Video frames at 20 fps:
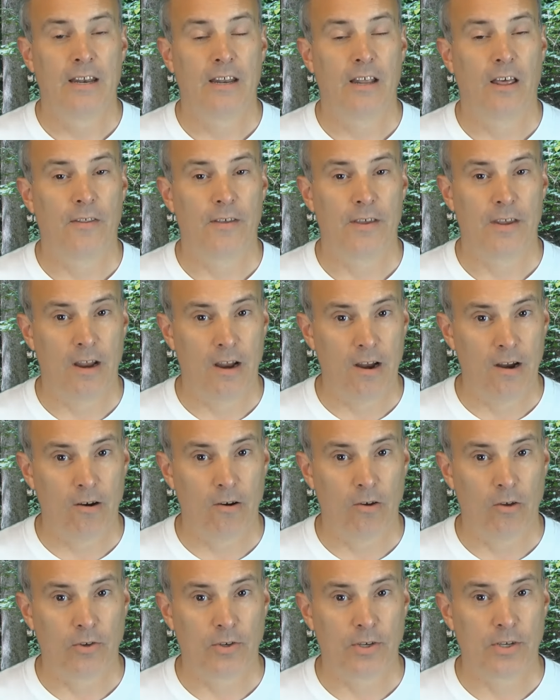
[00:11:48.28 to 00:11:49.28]
Now the
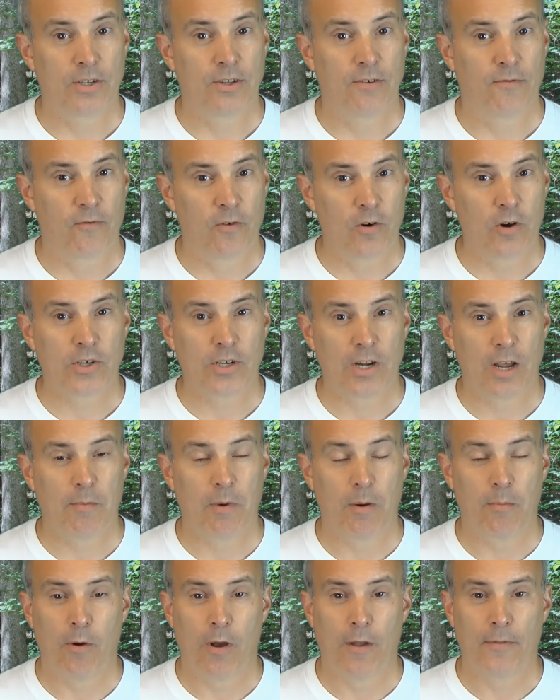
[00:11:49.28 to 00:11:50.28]
arrows, This is the first time
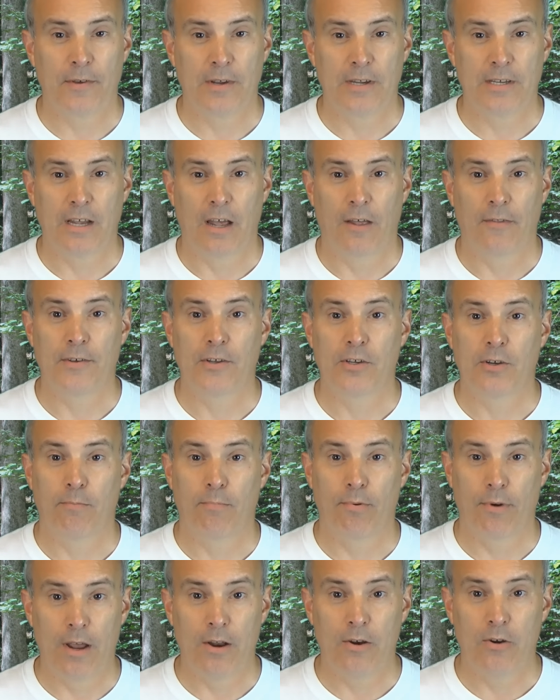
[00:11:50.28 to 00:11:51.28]
I brought these out. These are
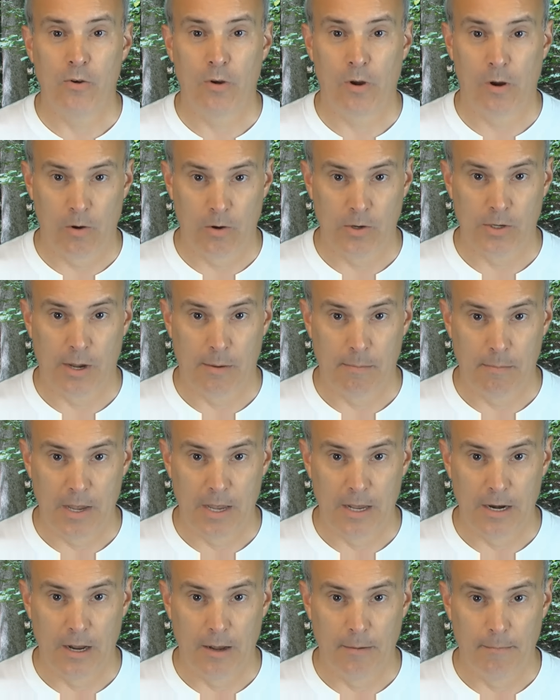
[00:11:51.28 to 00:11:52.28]
brand new arrows I
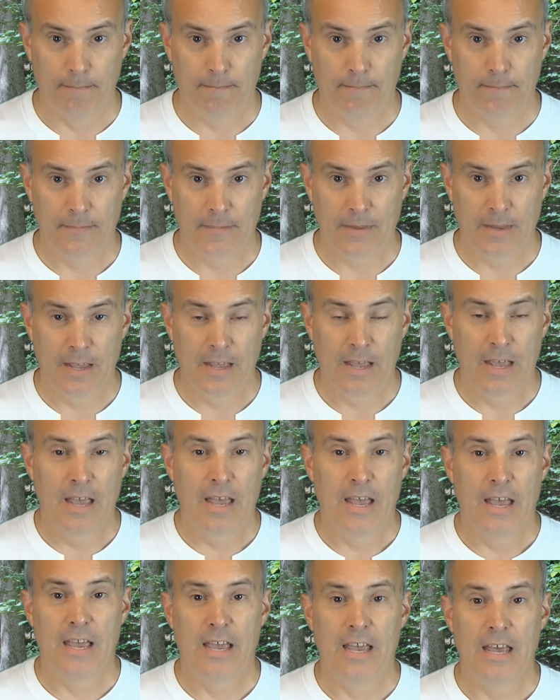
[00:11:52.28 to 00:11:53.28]
made up.
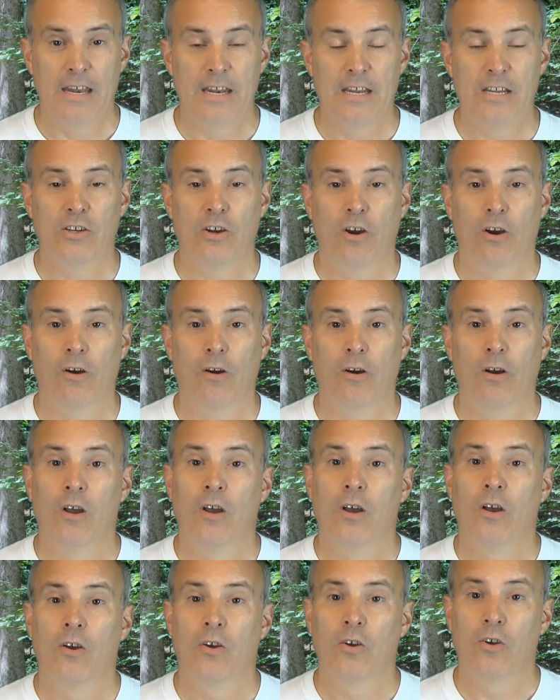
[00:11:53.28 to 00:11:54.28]
And these are
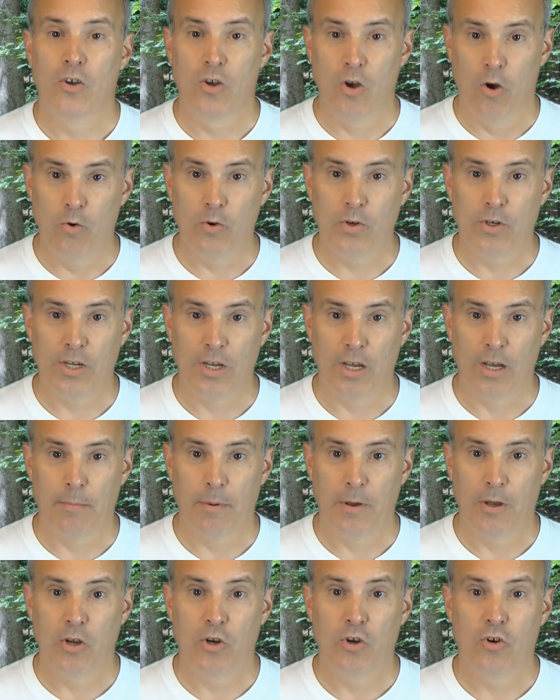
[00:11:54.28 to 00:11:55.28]
Gold
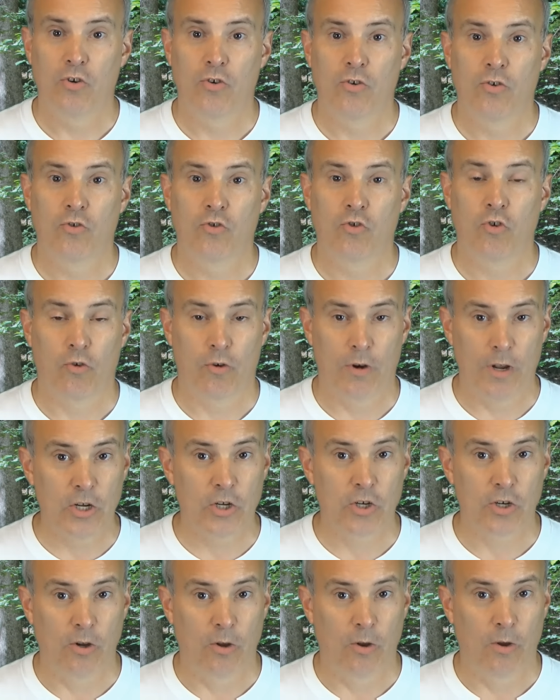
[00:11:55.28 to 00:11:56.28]
Tip
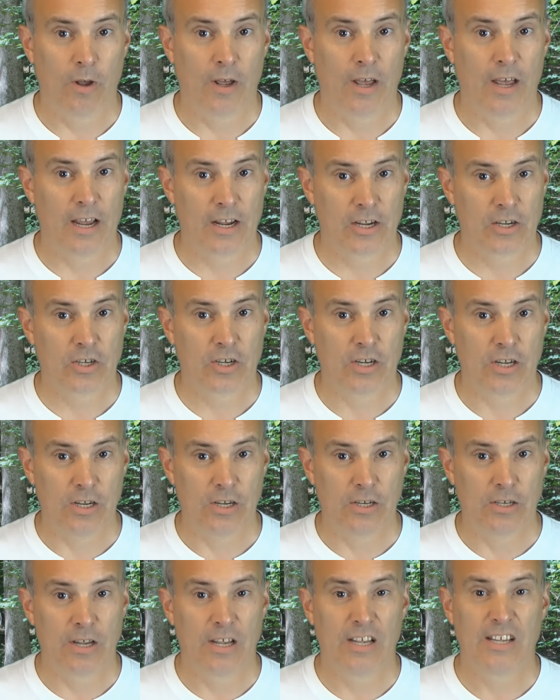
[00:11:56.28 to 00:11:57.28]
traditional
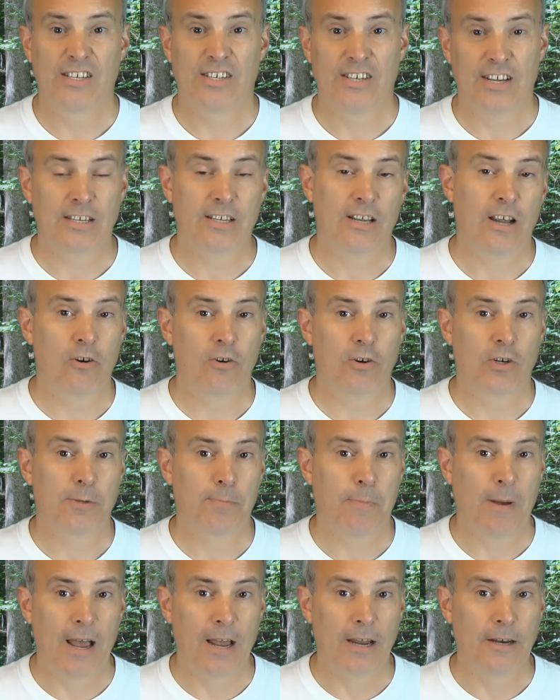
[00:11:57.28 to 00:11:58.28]
XTs, 600
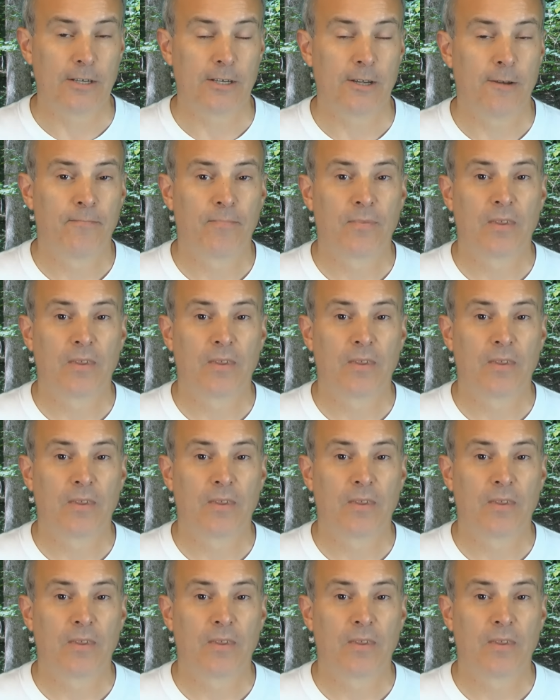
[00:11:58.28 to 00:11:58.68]
spines.